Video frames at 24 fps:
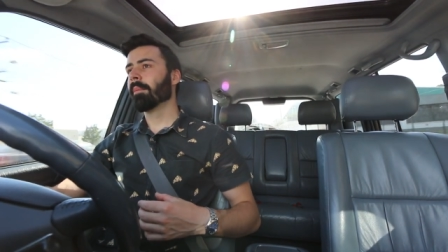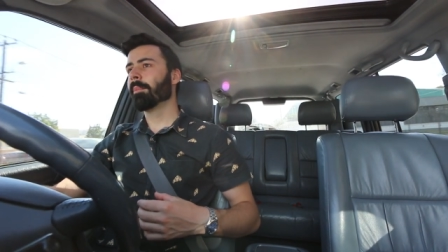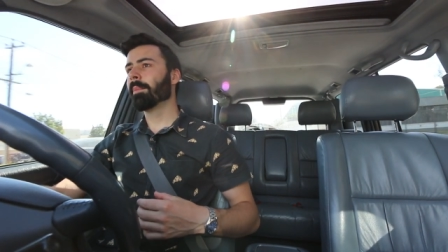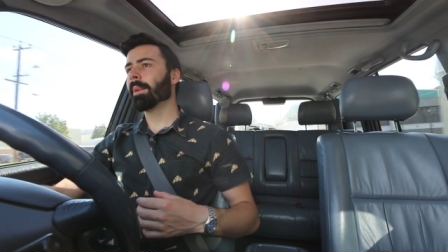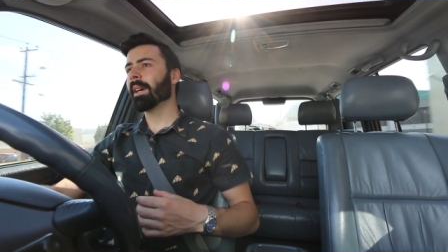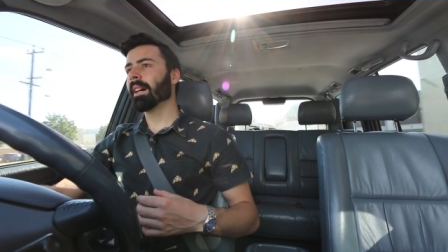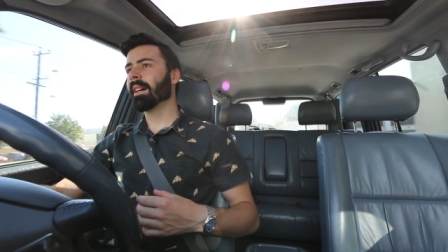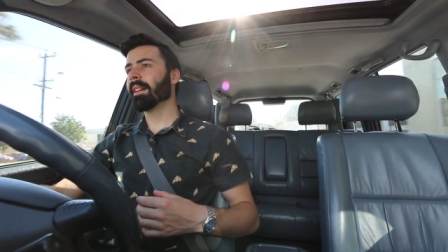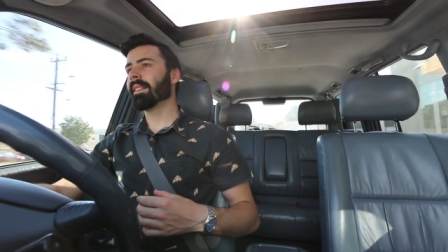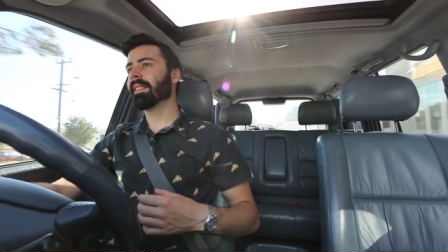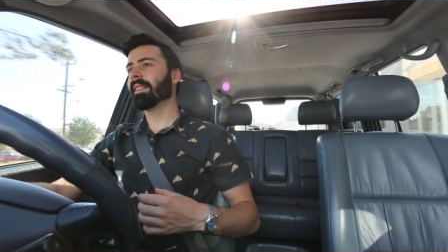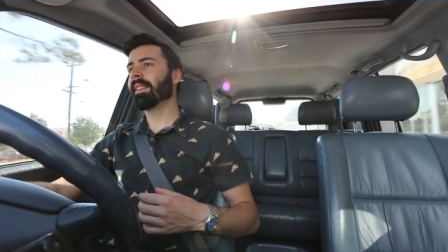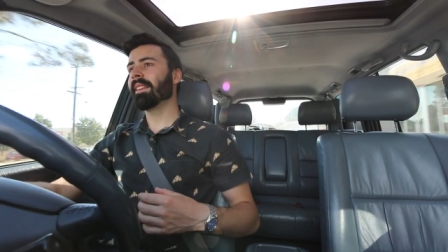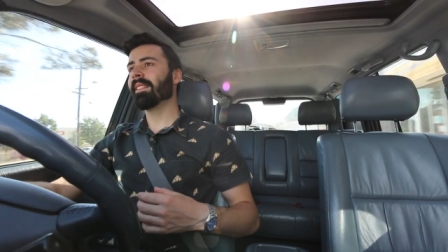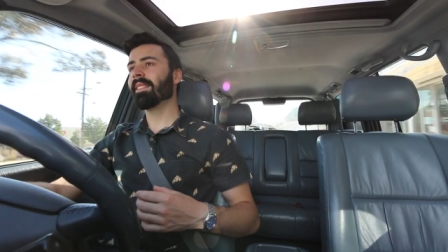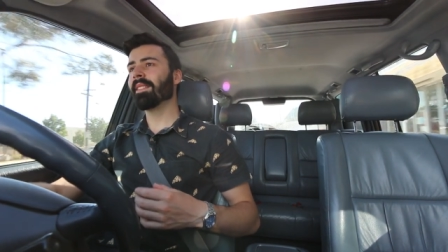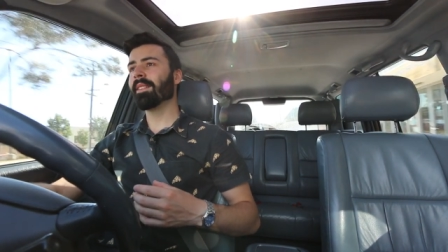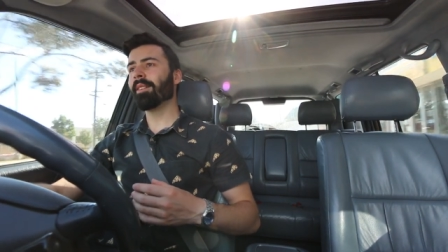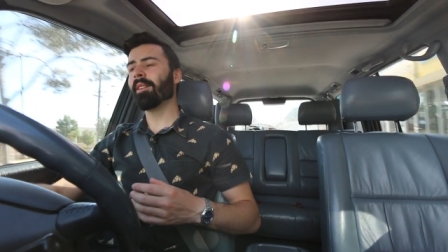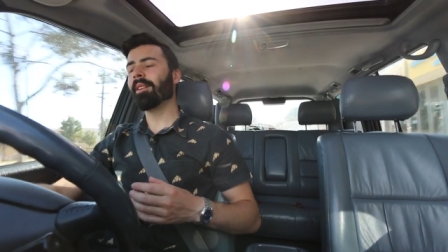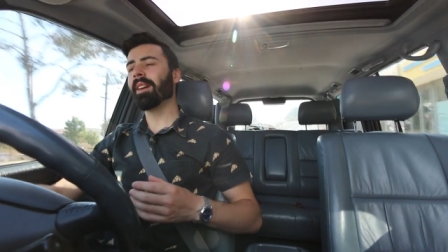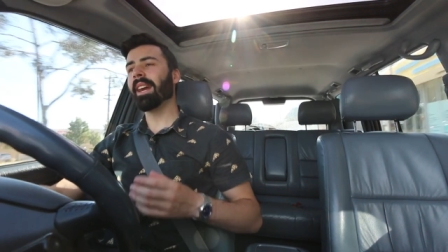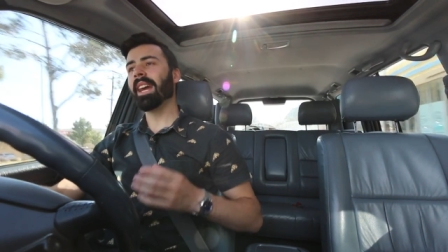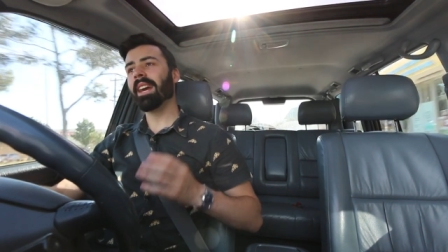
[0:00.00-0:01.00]
But
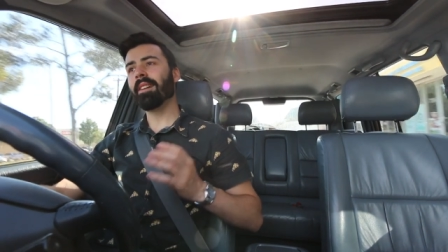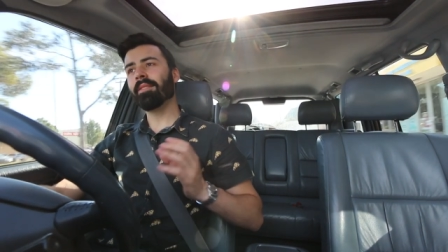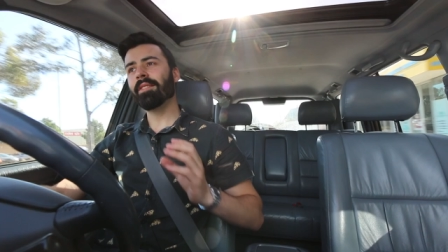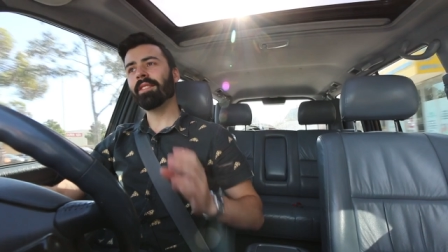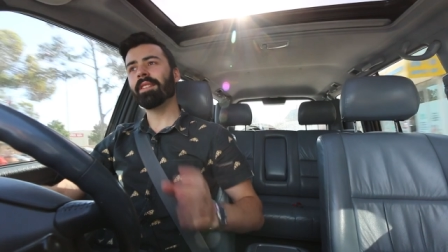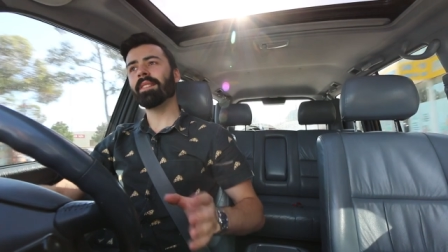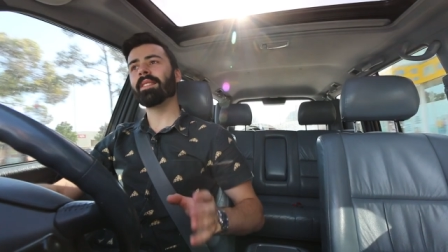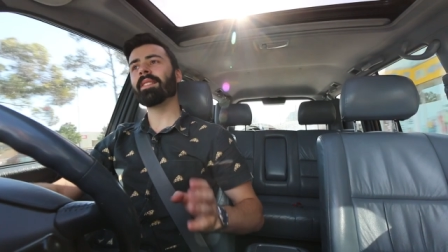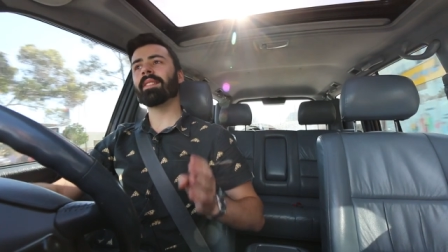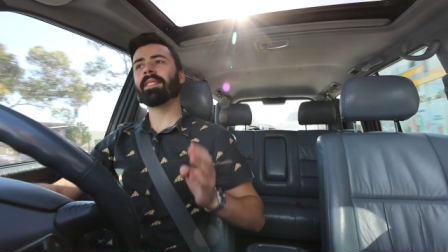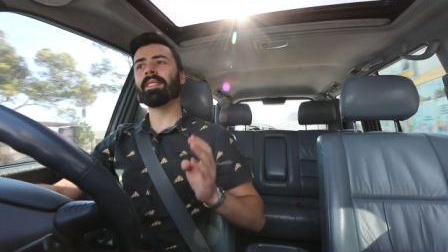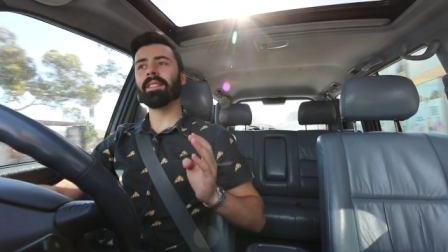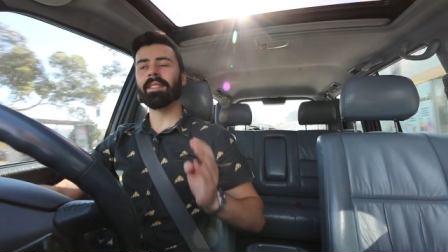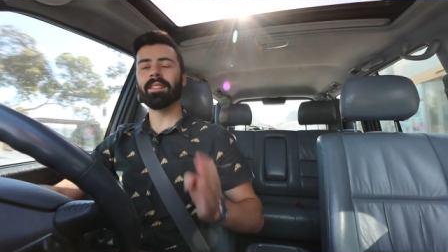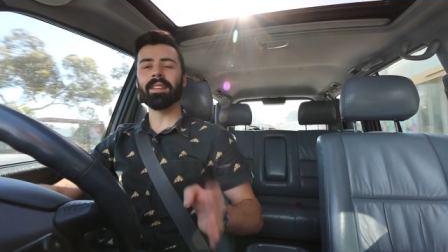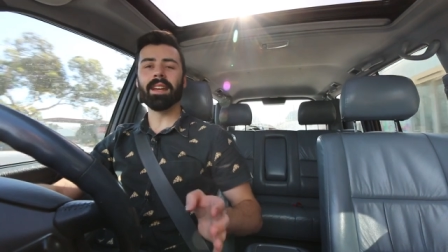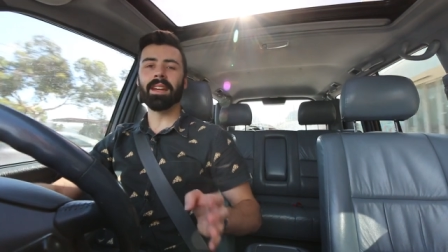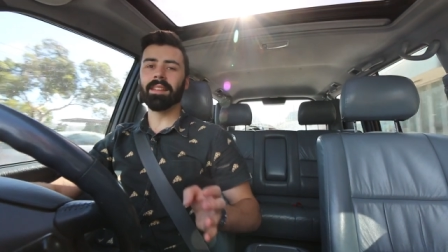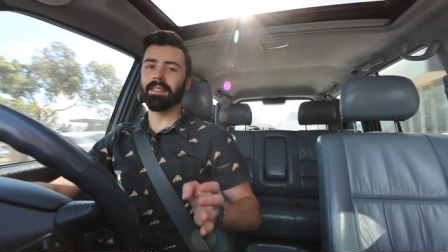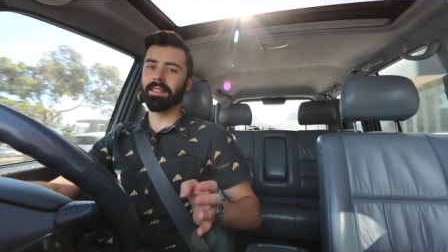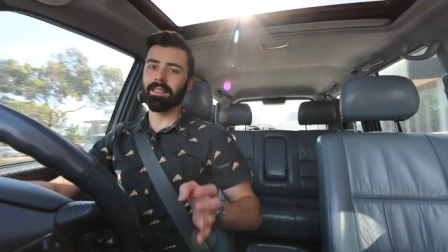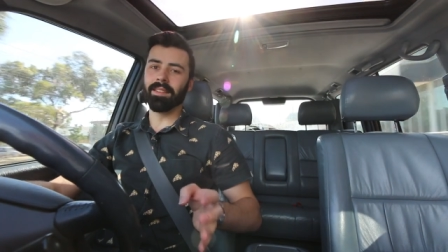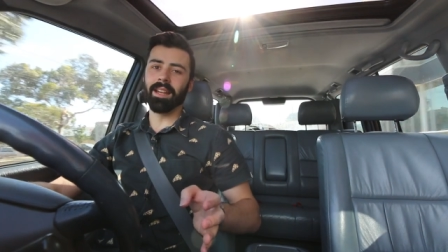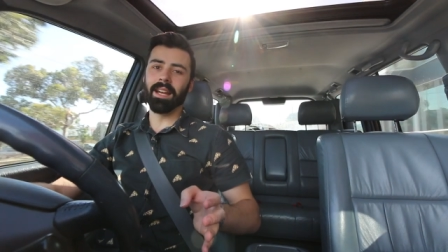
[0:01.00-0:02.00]
there's no evidence to
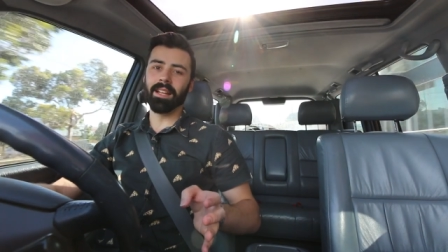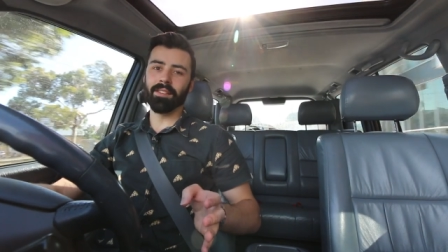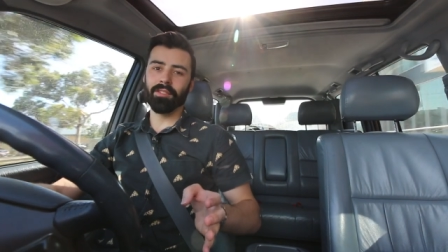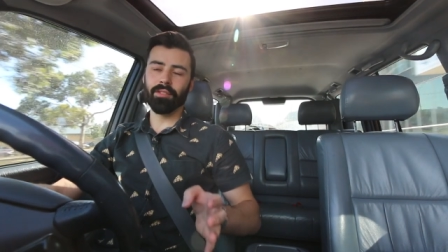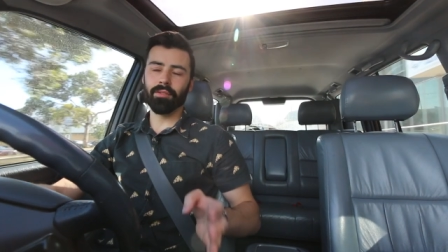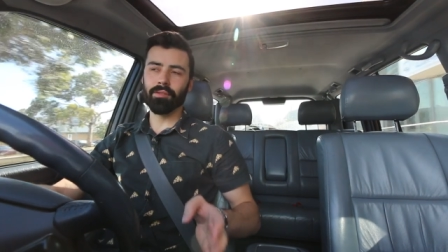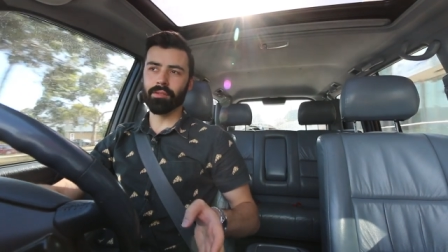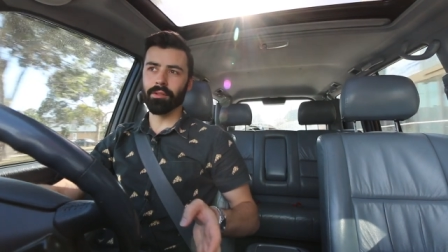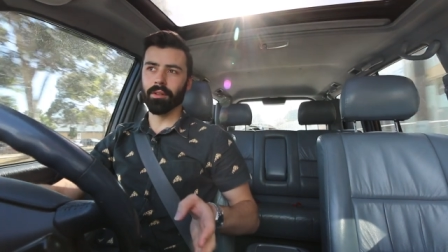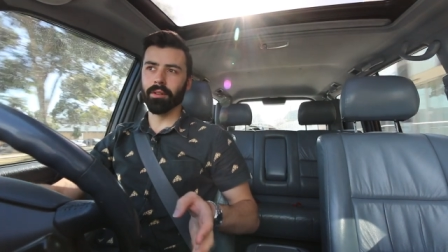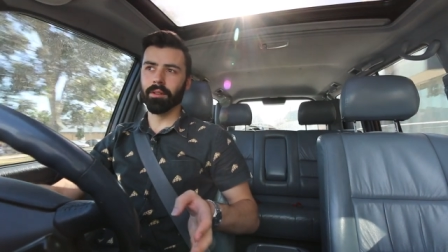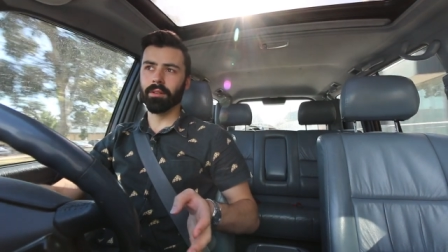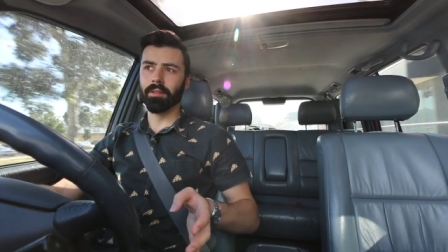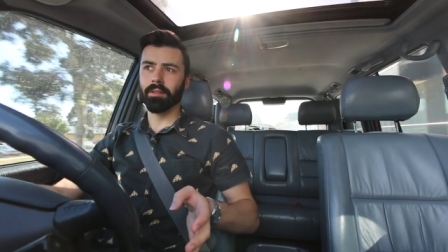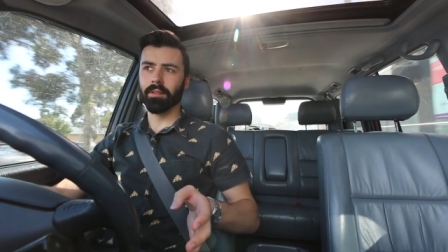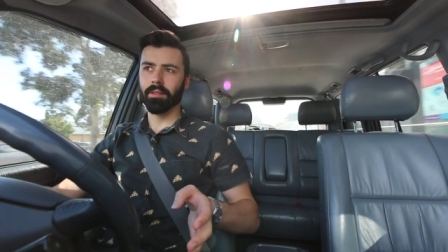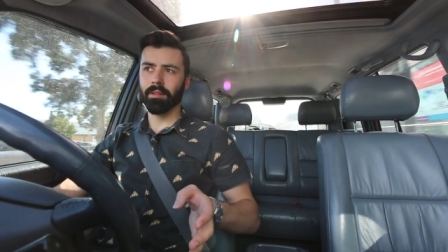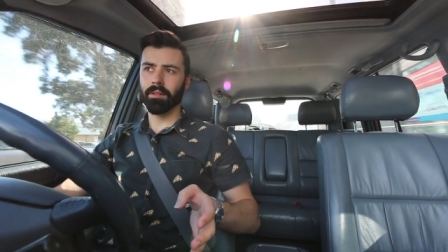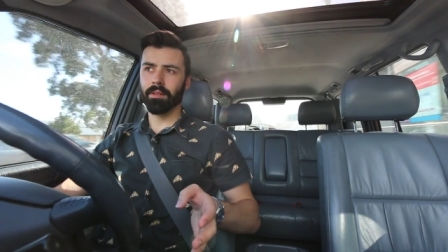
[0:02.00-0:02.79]
say that that's true.